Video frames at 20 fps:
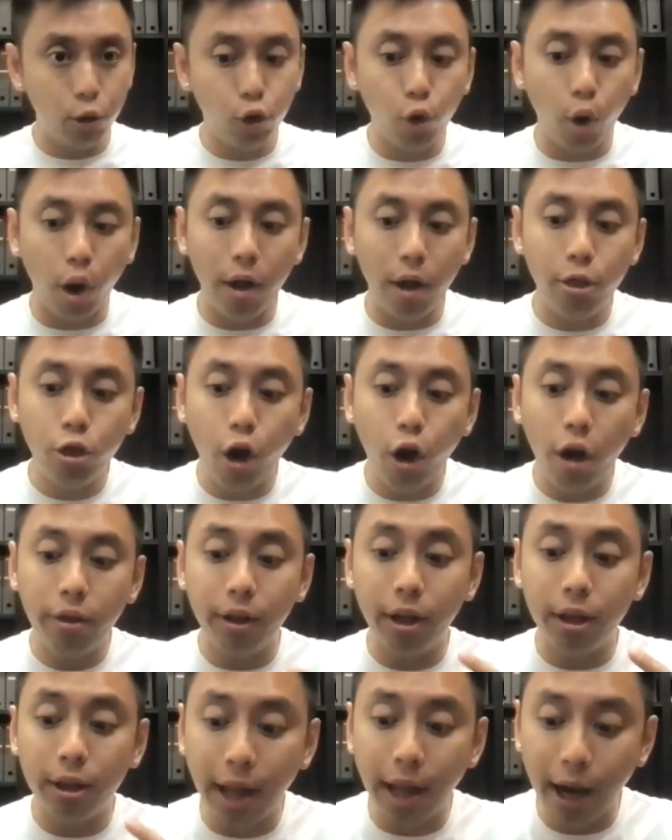you are
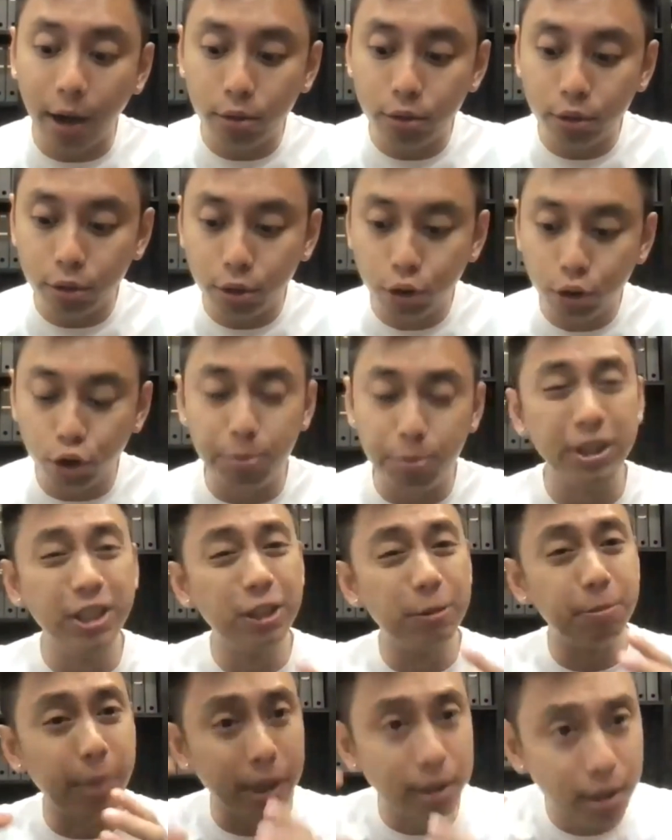not allowed to be
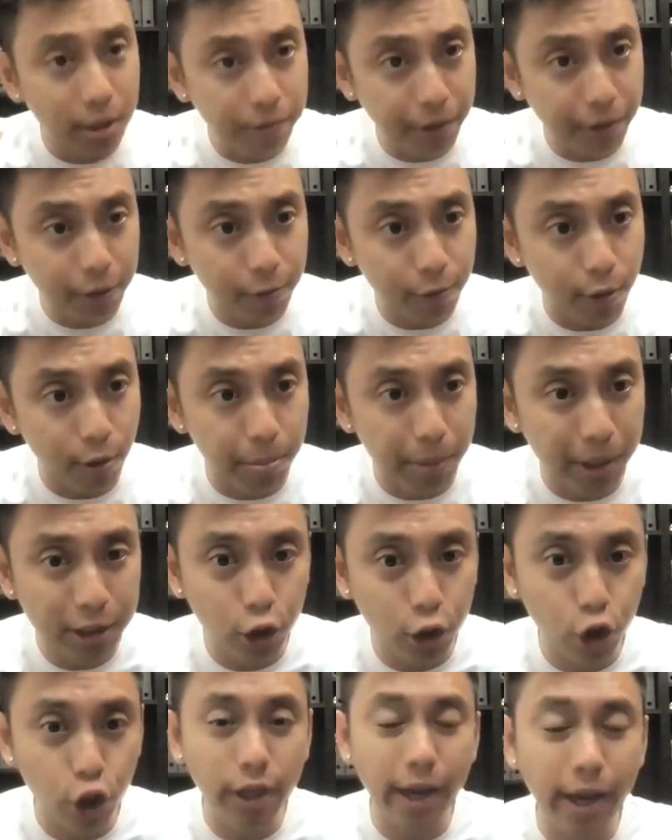specific with your
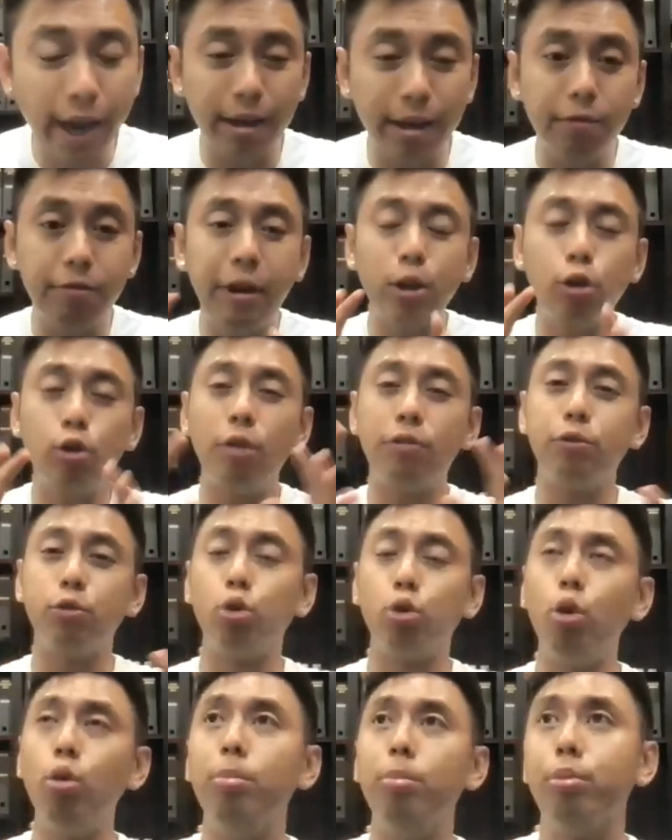messaging. And in fact, you have to
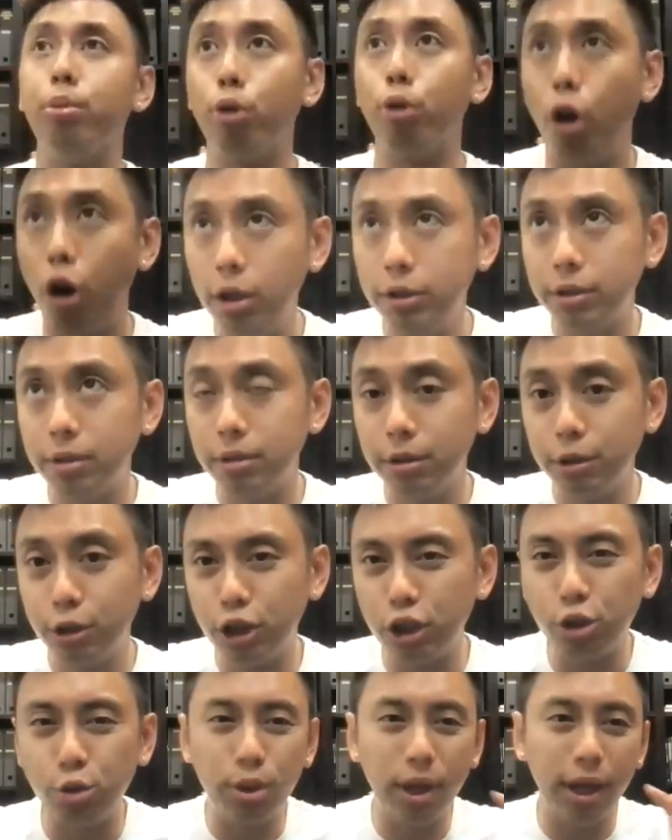go broad
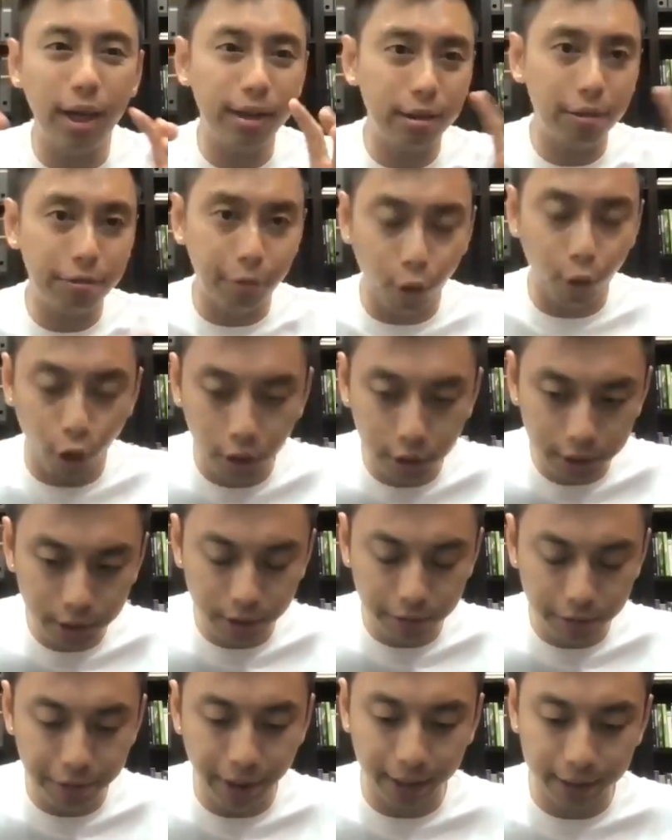just to cater for all
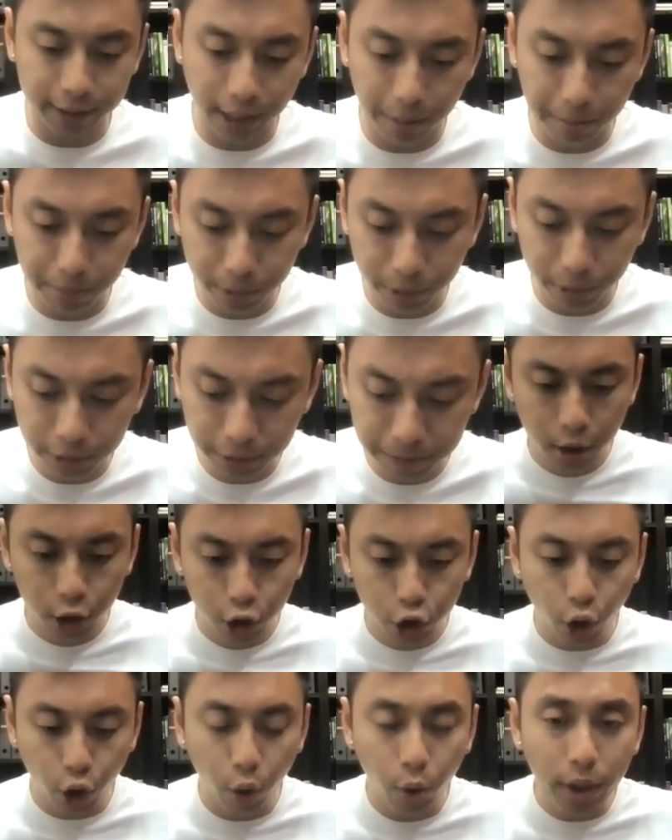these different examples.
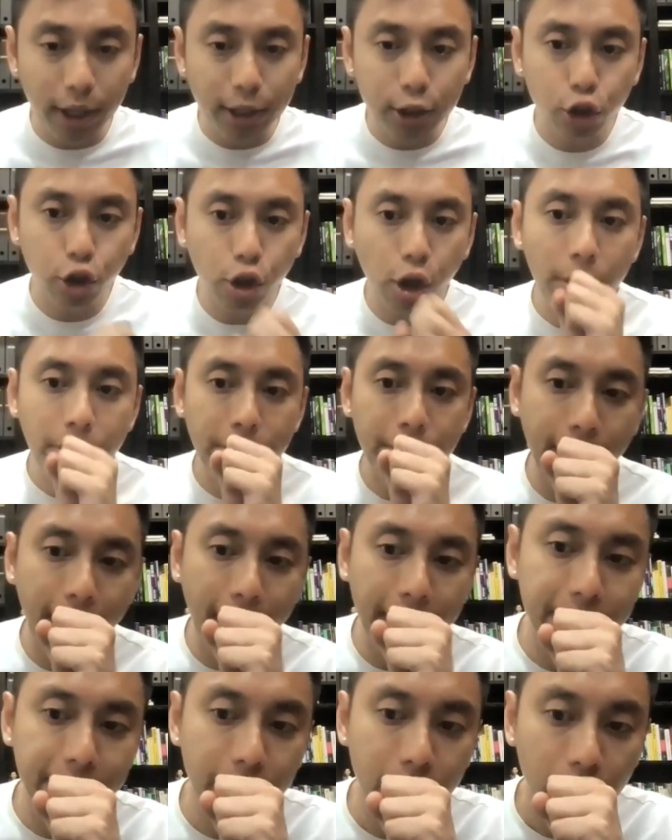So it's not
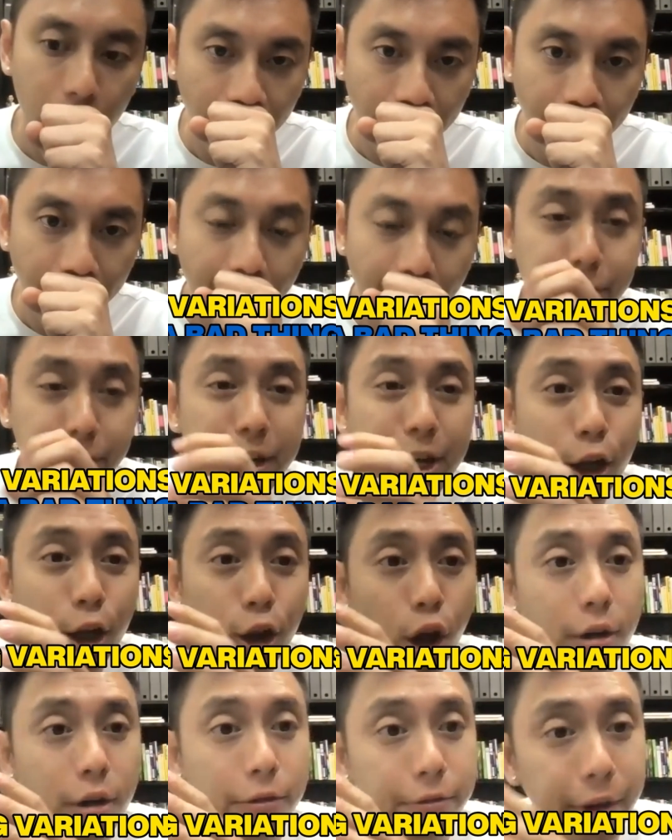that having a
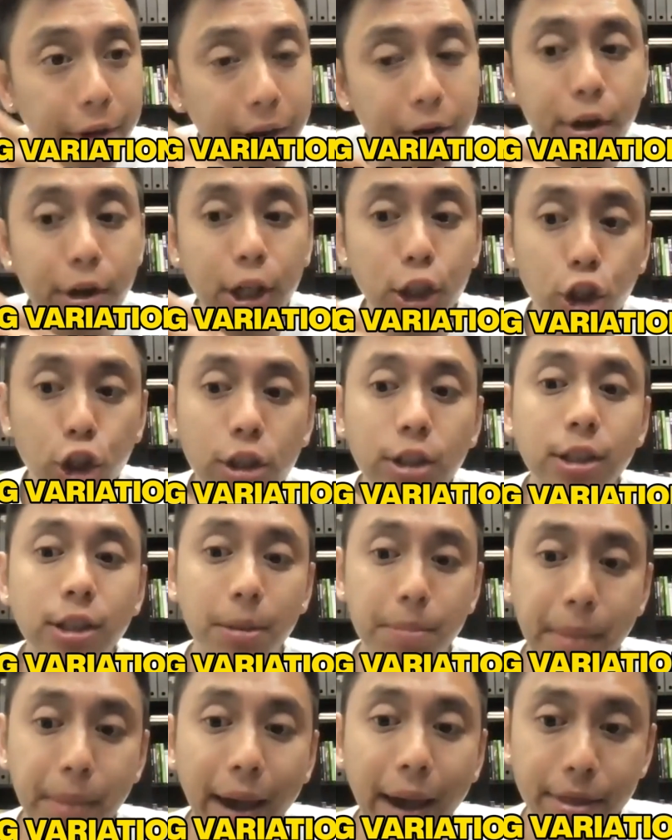lot of variations is
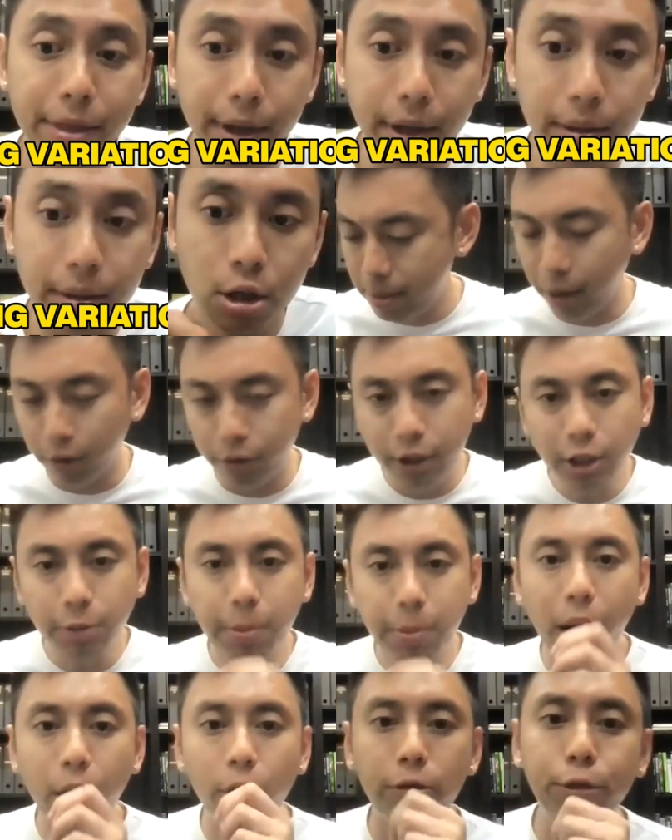a bad thing. Now, this is
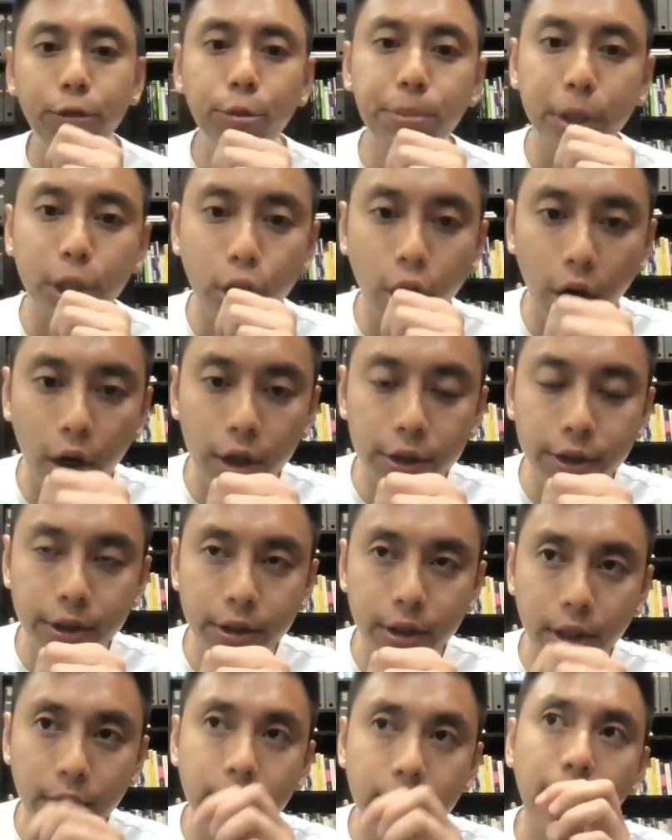powerful
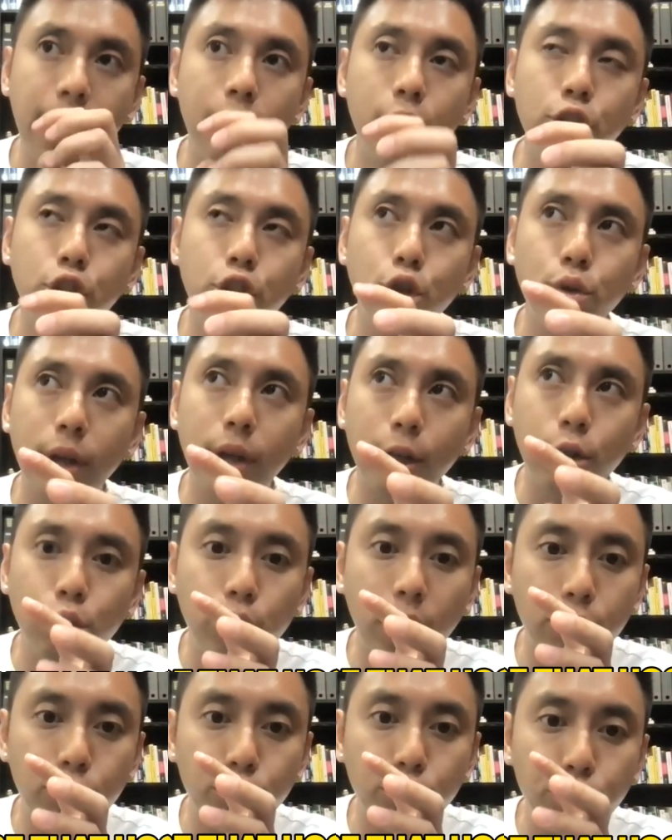because it tells you that you
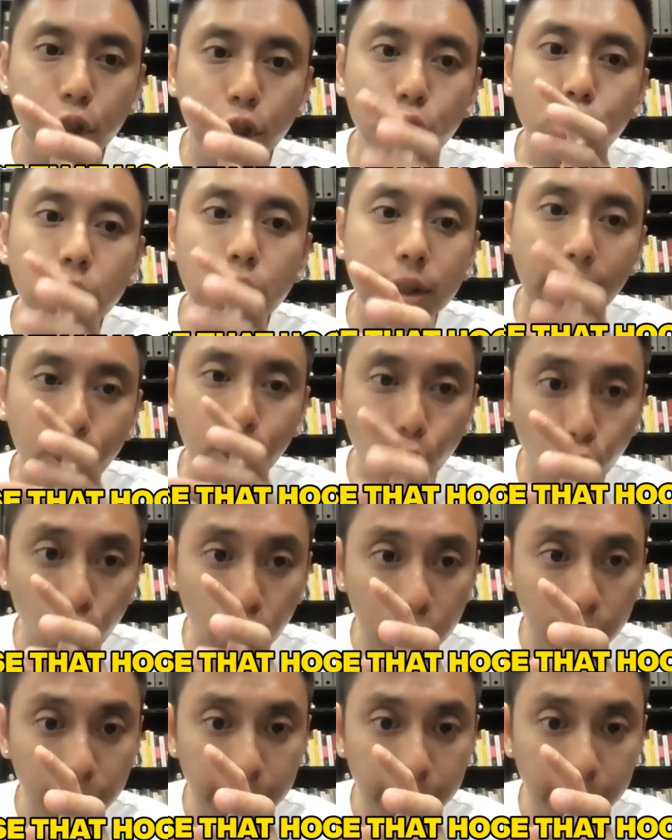can reuse that hook